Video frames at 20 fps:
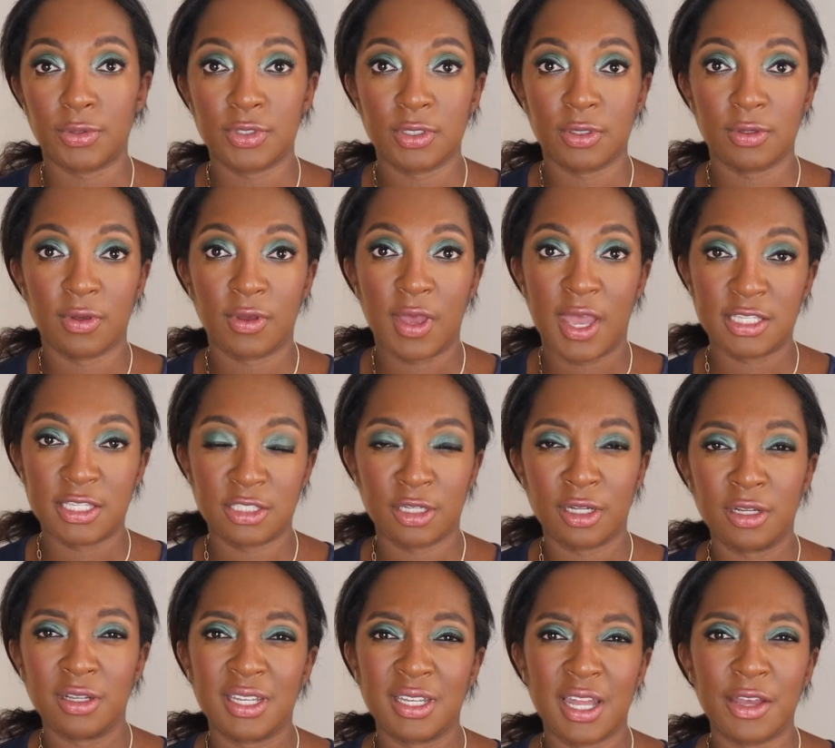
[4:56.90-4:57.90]
So I
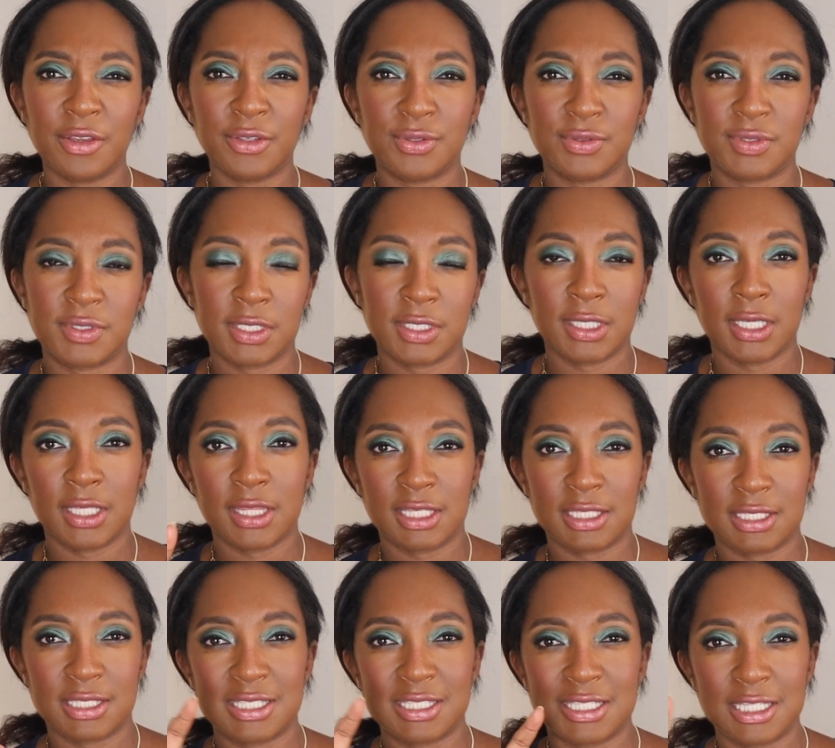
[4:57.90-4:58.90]
started out using like the
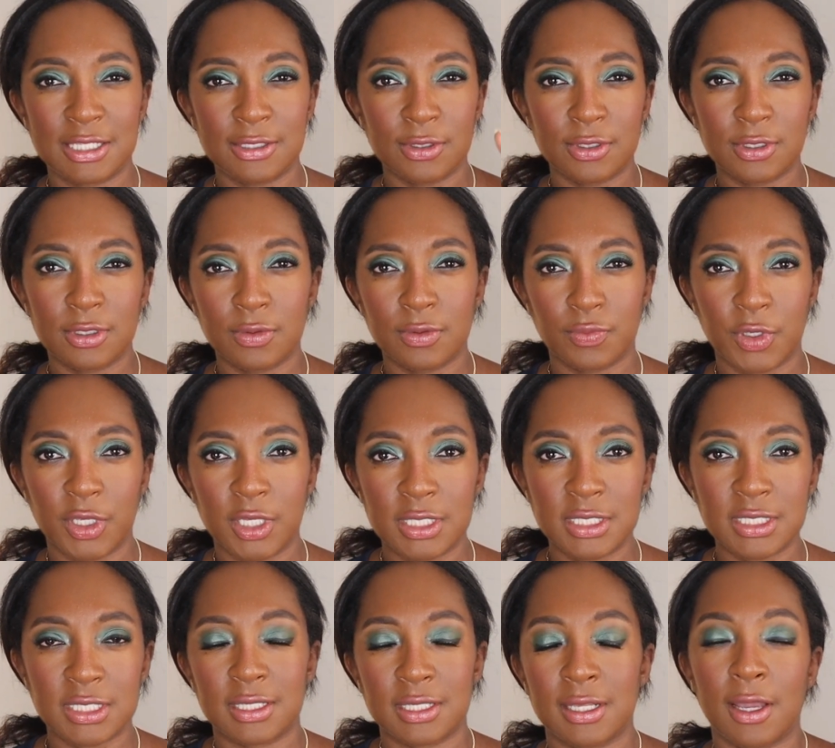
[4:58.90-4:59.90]
steel
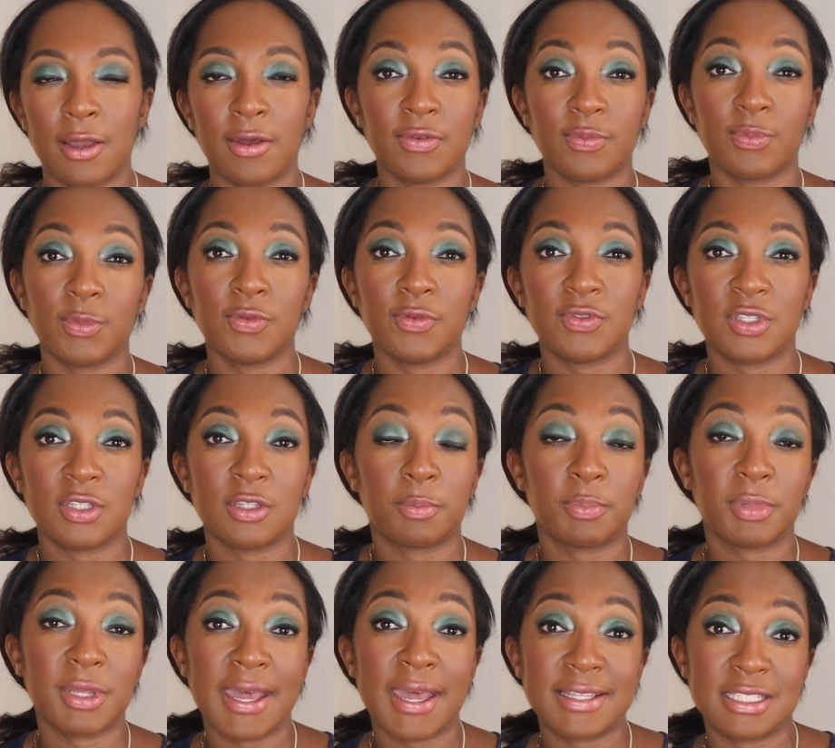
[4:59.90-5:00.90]
ones, and now I've moved to the
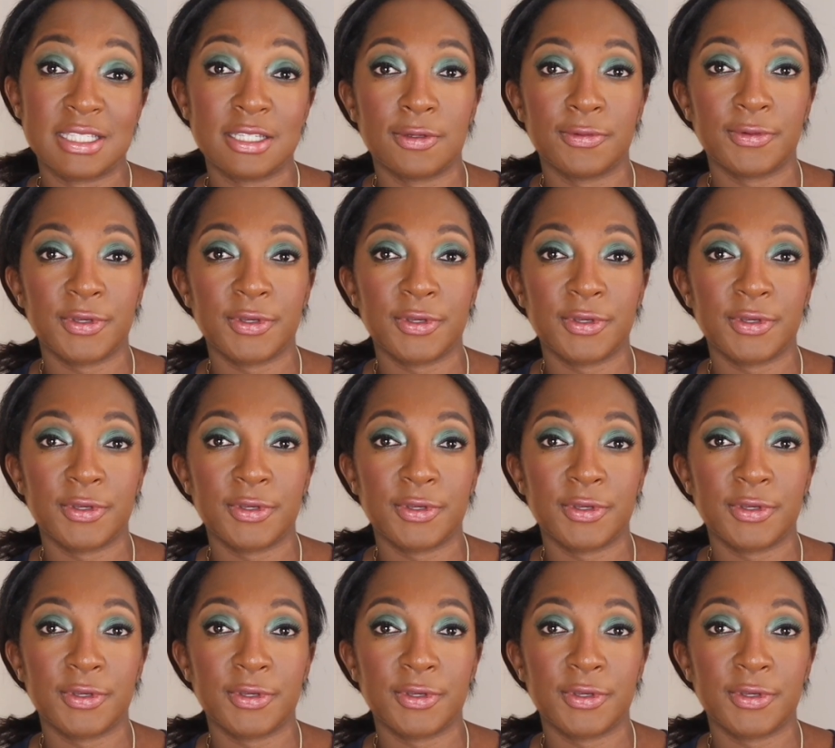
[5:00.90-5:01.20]
plastic